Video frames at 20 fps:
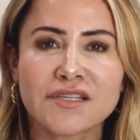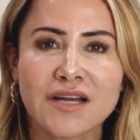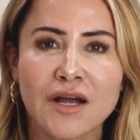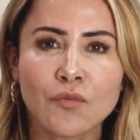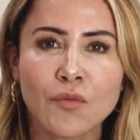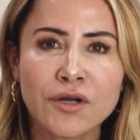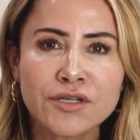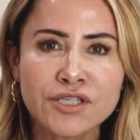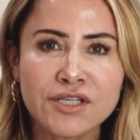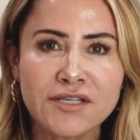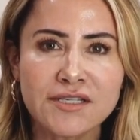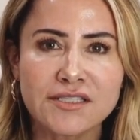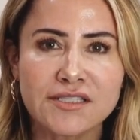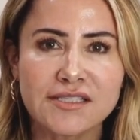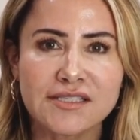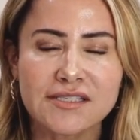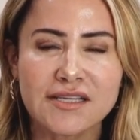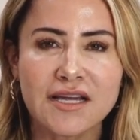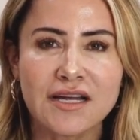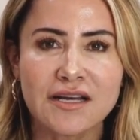And I want you to
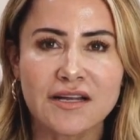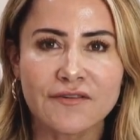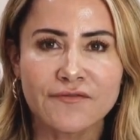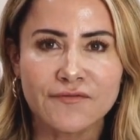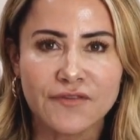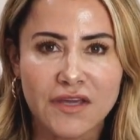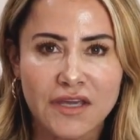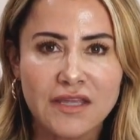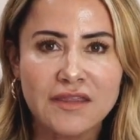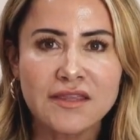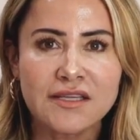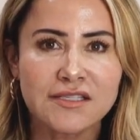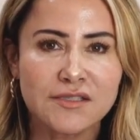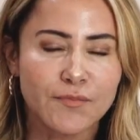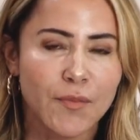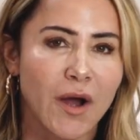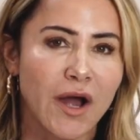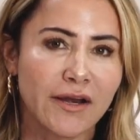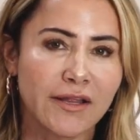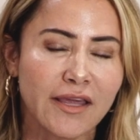just kind of, in this
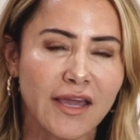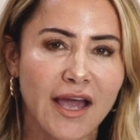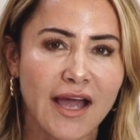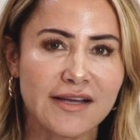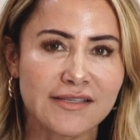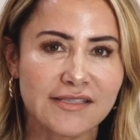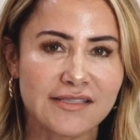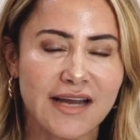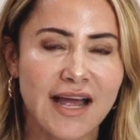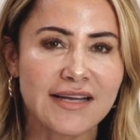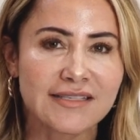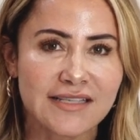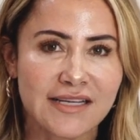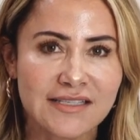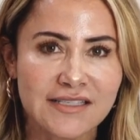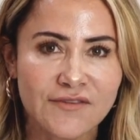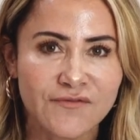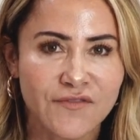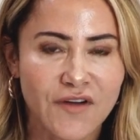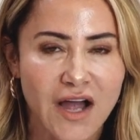podcast,
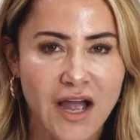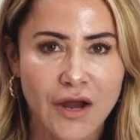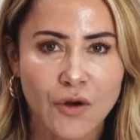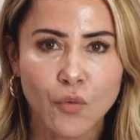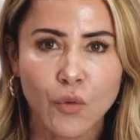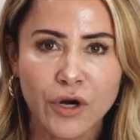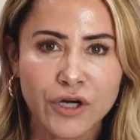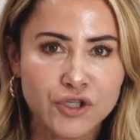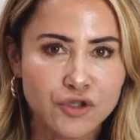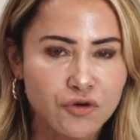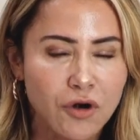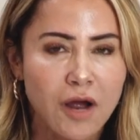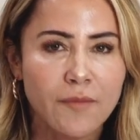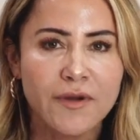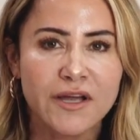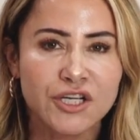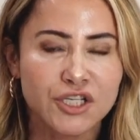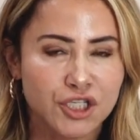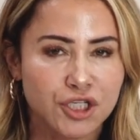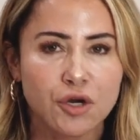identify where
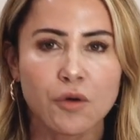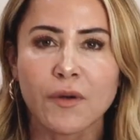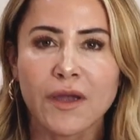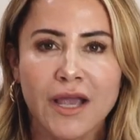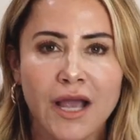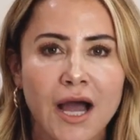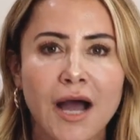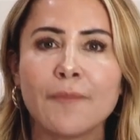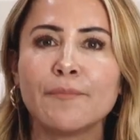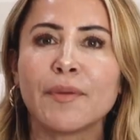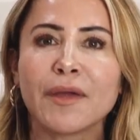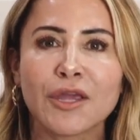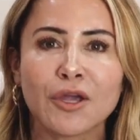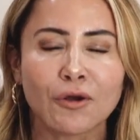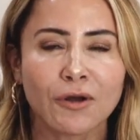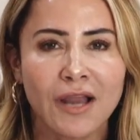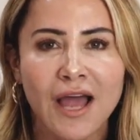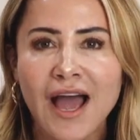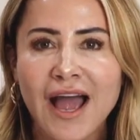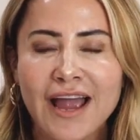trauma is showing up in
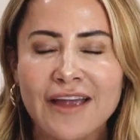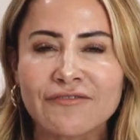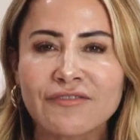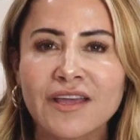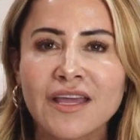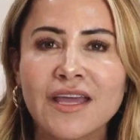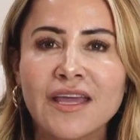your life.